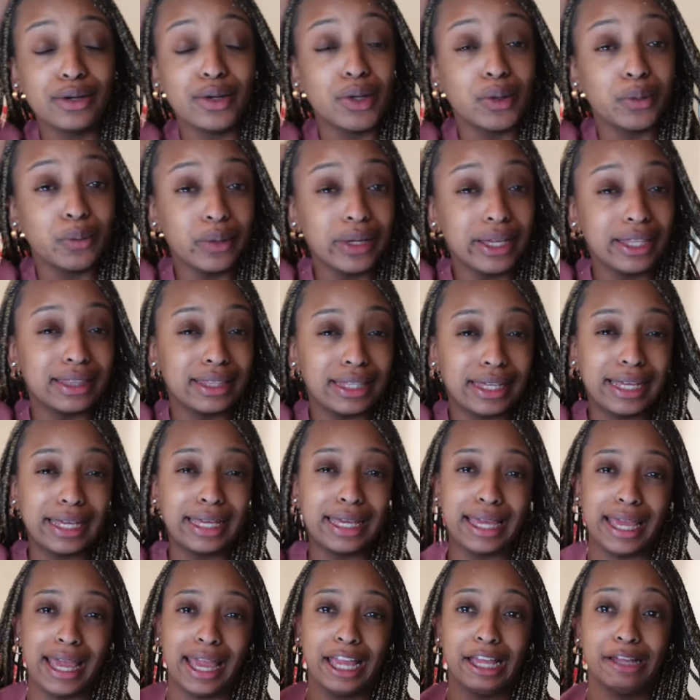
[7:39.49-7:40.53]
with the
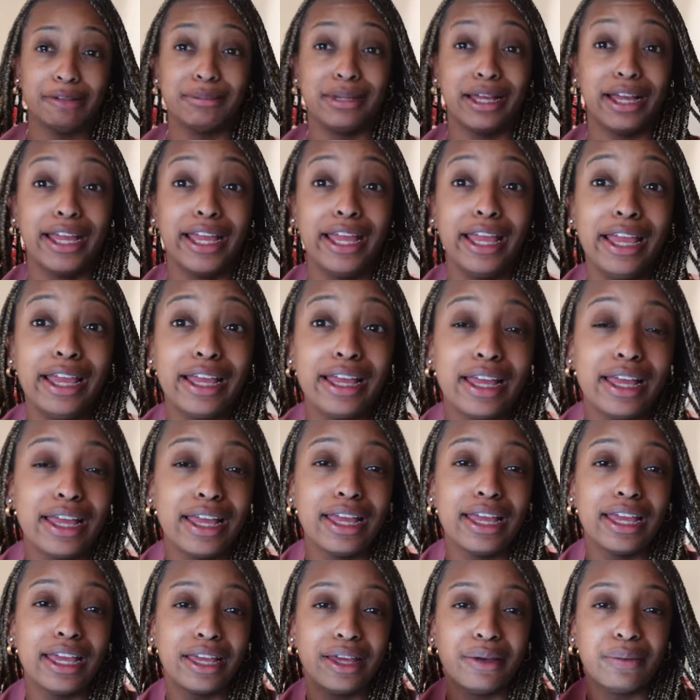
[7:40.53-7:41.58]
game night,
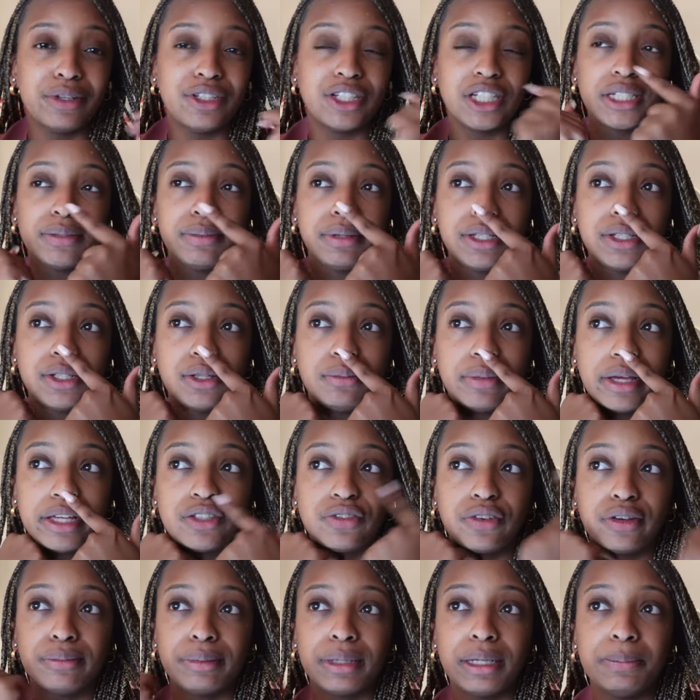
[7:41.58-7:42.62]
it would just be too much
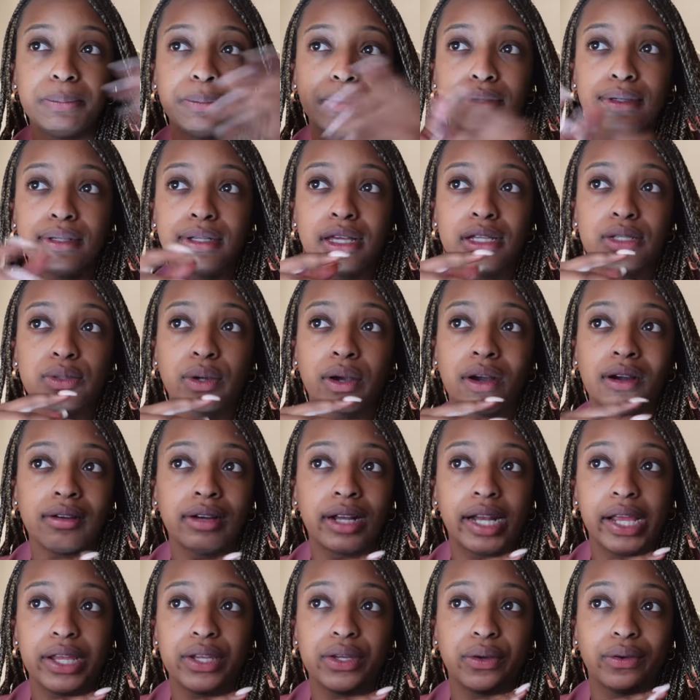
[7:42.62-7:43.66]
for people because we're
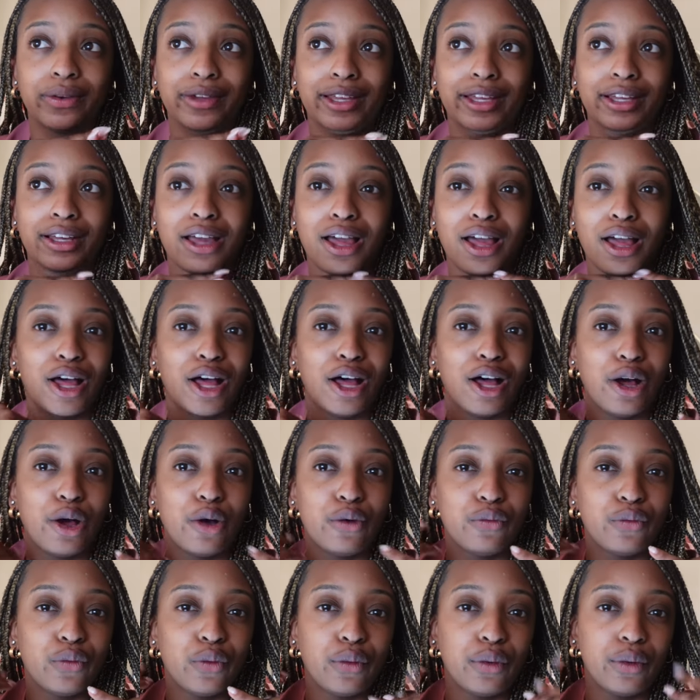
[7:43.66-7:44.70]
already doing a
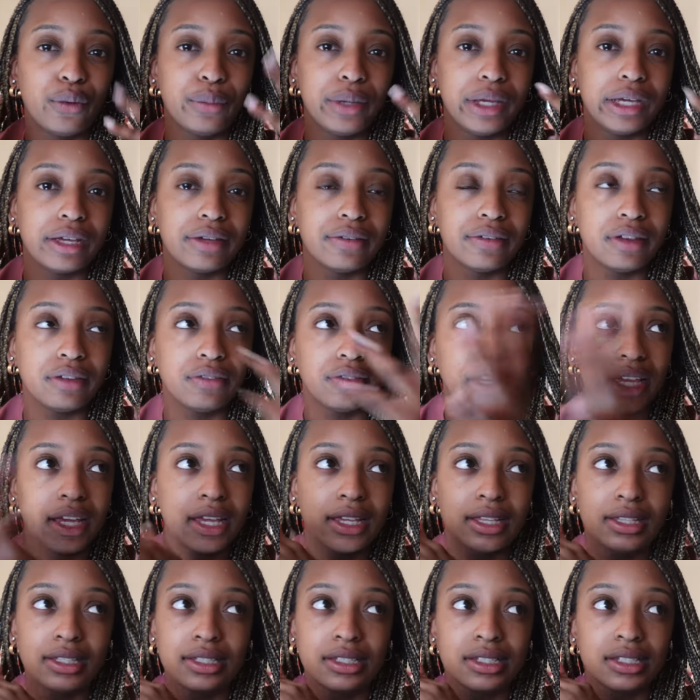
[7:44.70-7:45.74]
full week of
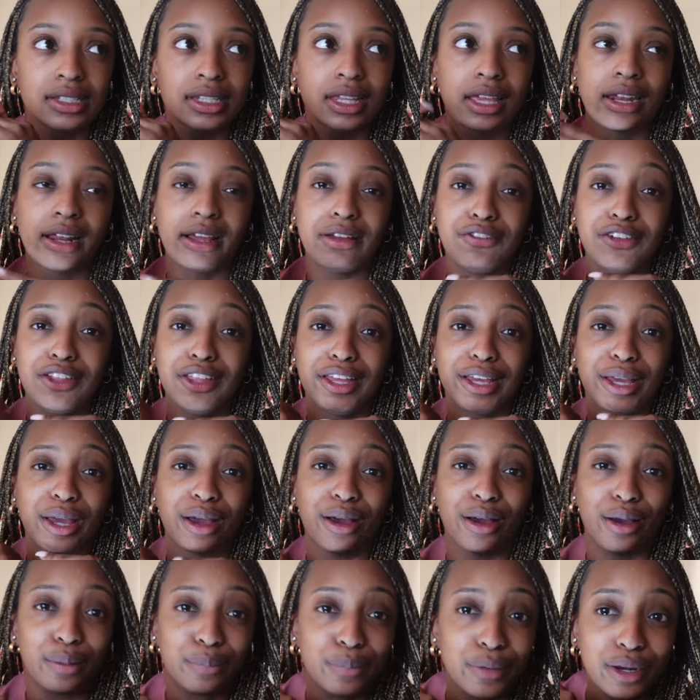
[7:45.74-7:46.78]
events. And I feel like
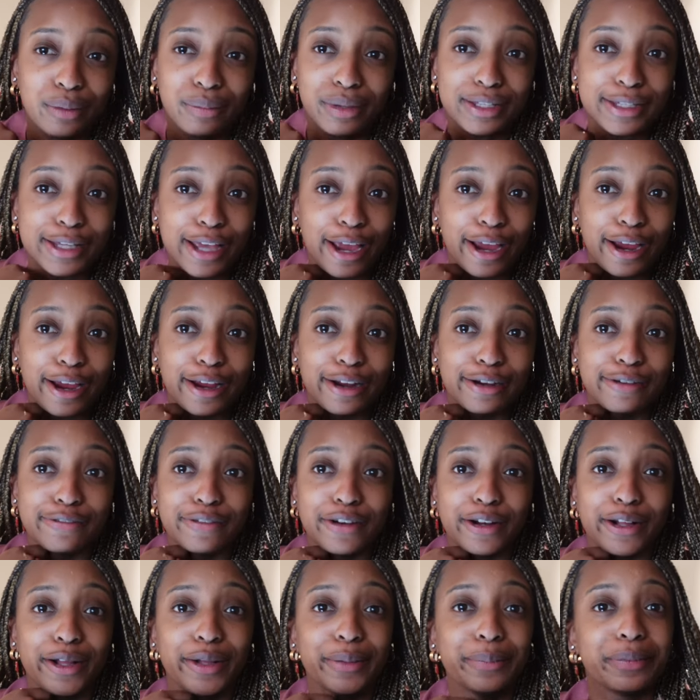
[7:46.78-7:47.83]
I'm gonna be tired
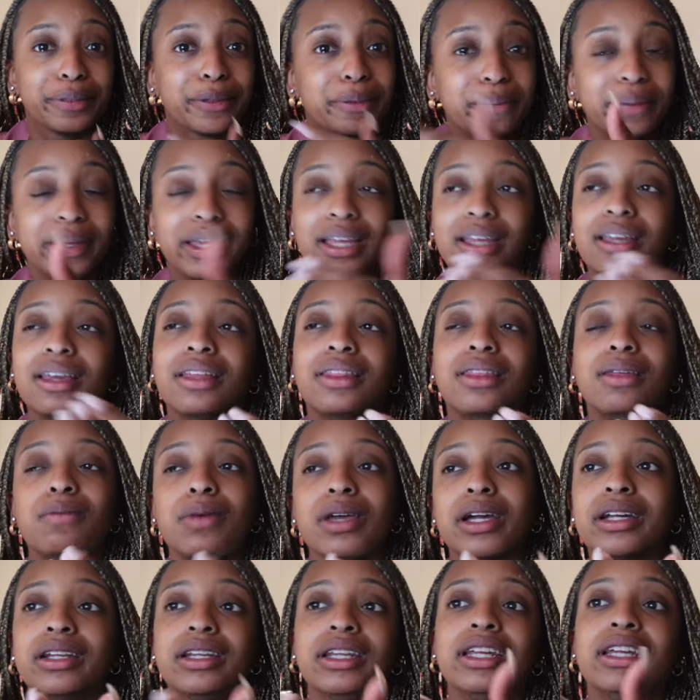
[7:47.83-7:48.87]
from the week and the
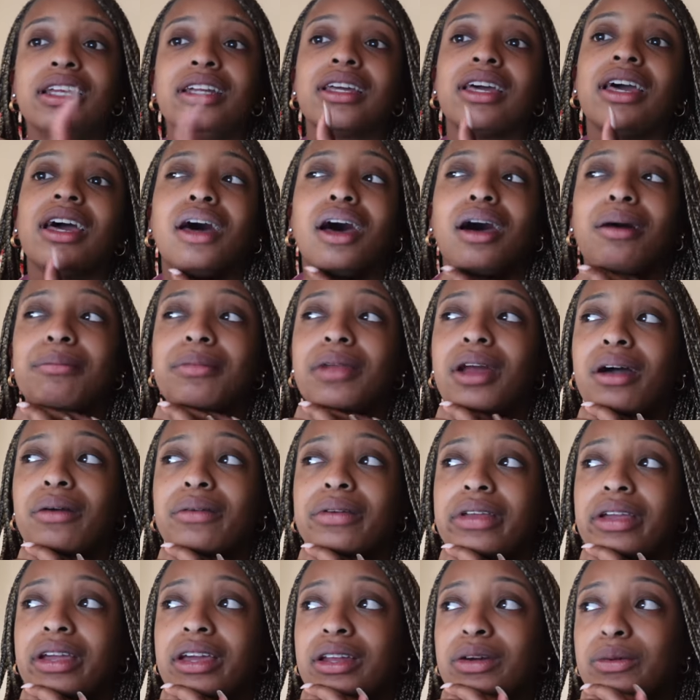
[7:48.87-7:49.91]
picnic. I'm not
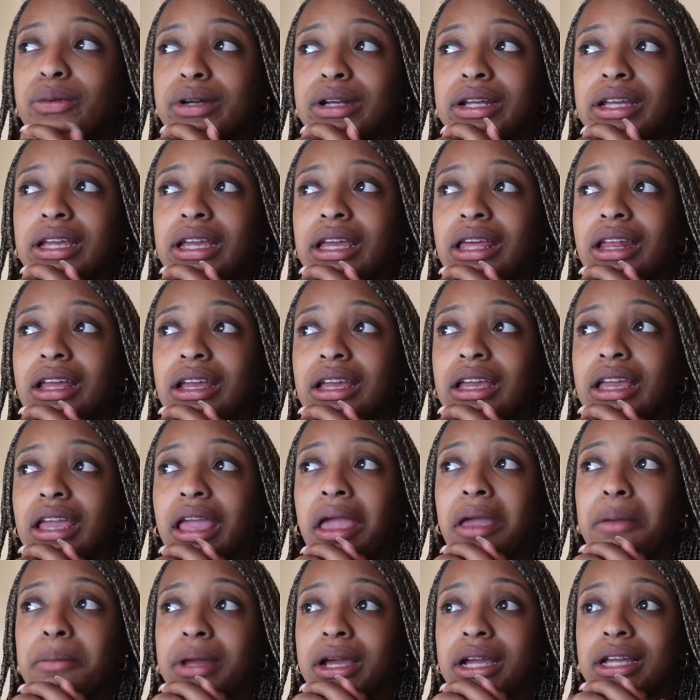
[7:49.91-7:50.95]
really gonna wanna get a
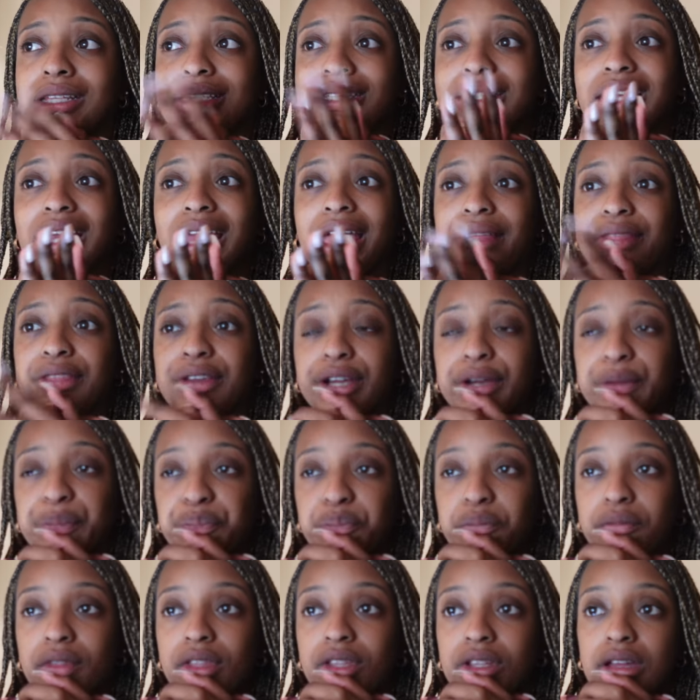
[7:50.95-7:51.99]
game night together.
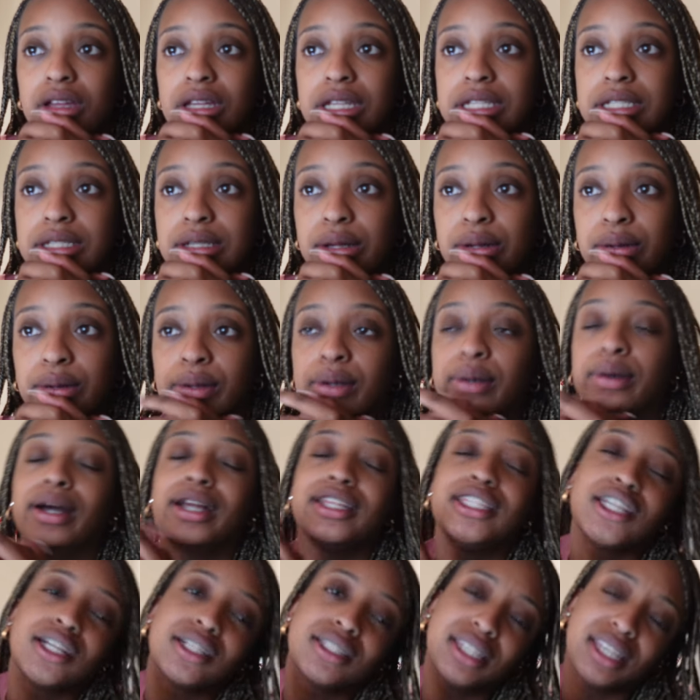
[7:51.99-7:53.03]
So I
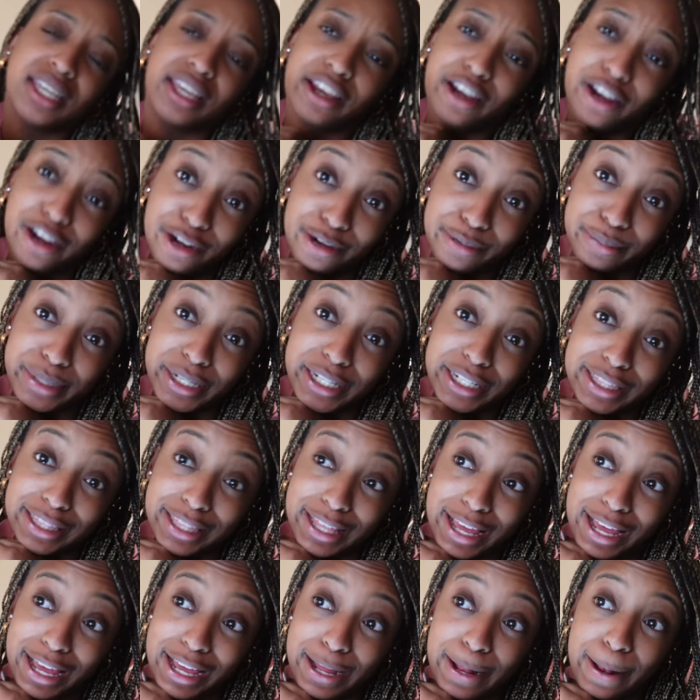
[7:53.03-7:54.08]
talked to Kara about
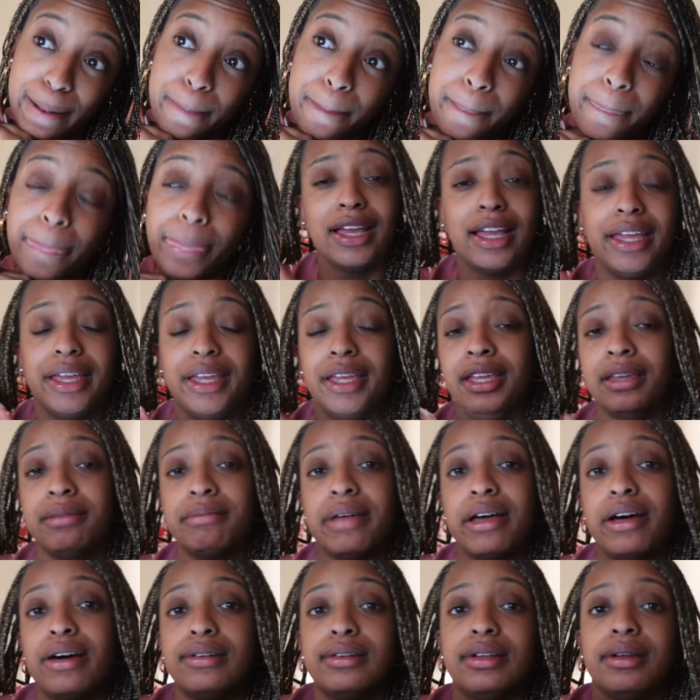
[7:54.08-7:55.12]
that. I
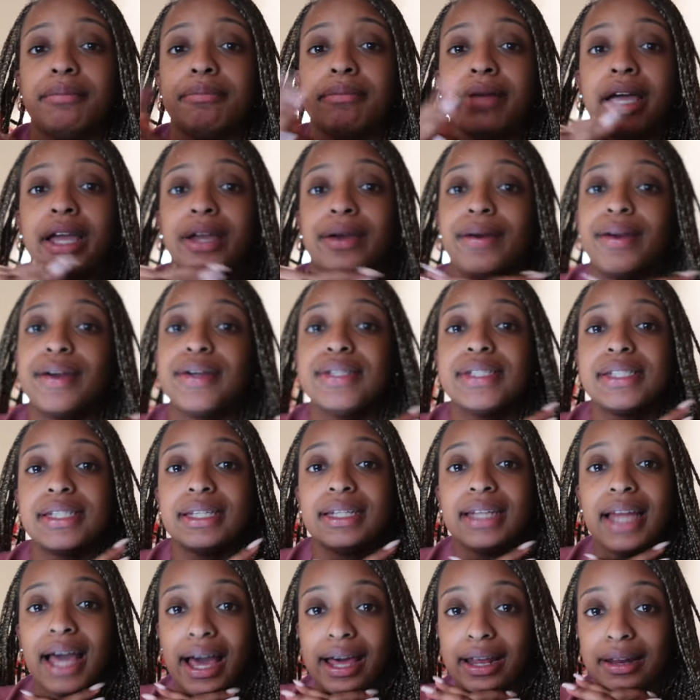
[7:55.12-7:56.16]
emailed my gross
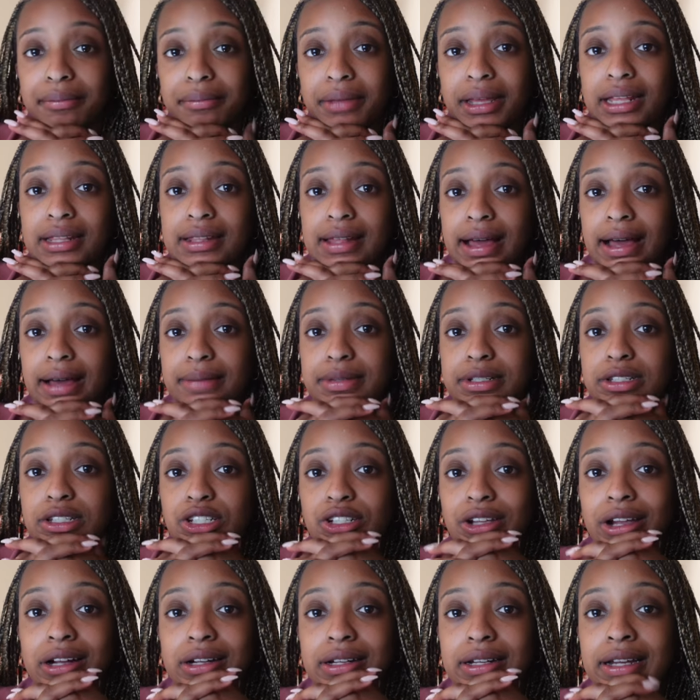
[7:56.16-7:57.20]
anatomy lab
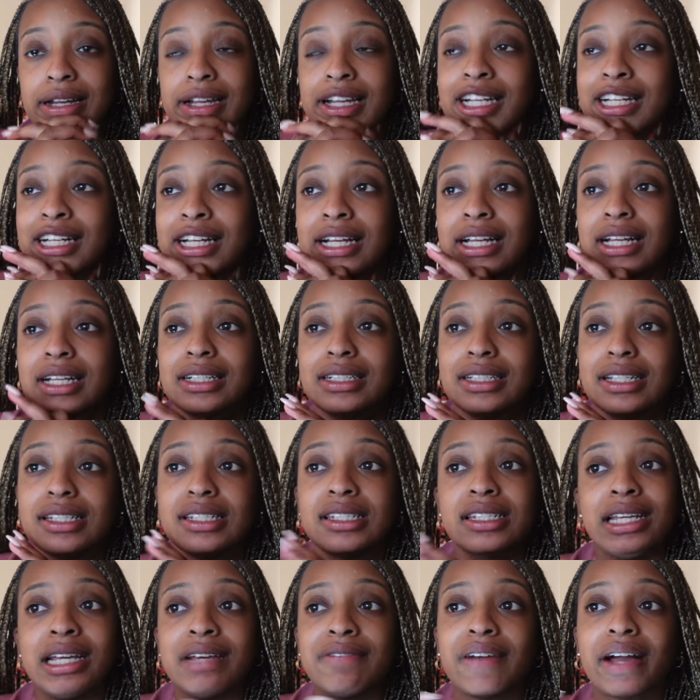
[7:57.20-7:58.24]
instructor to
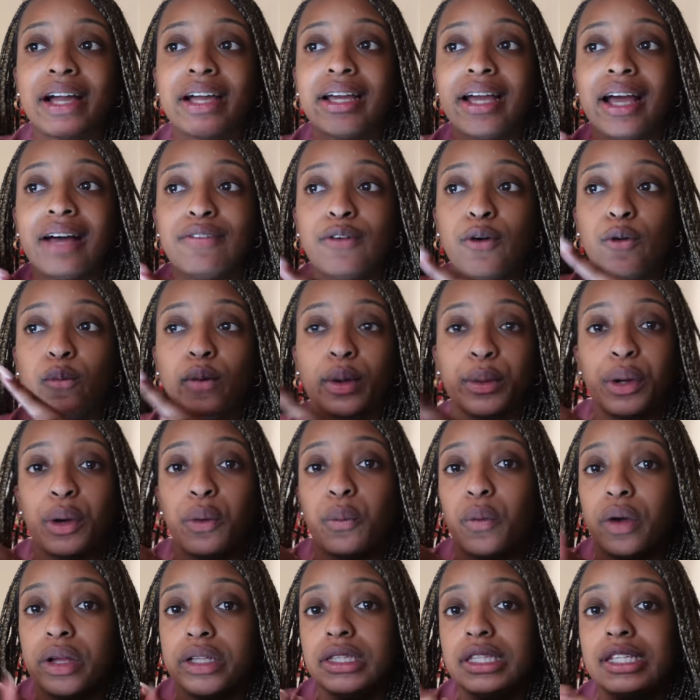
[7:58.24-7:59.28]
see if I could have a
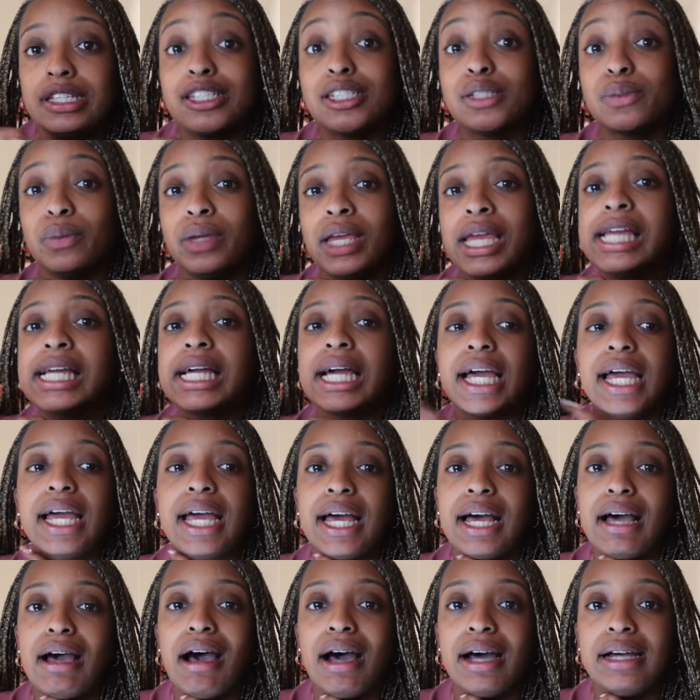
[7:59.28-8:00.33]
one-on-one this week.
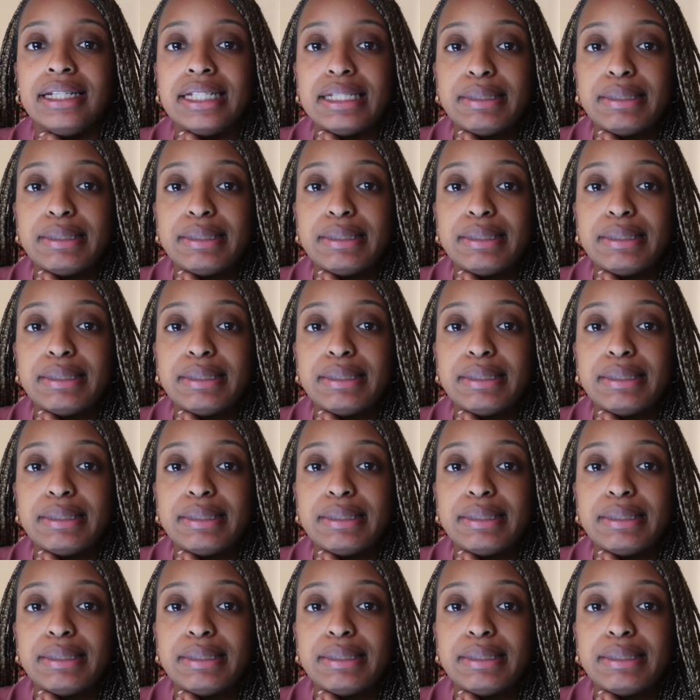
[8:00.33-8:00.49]
I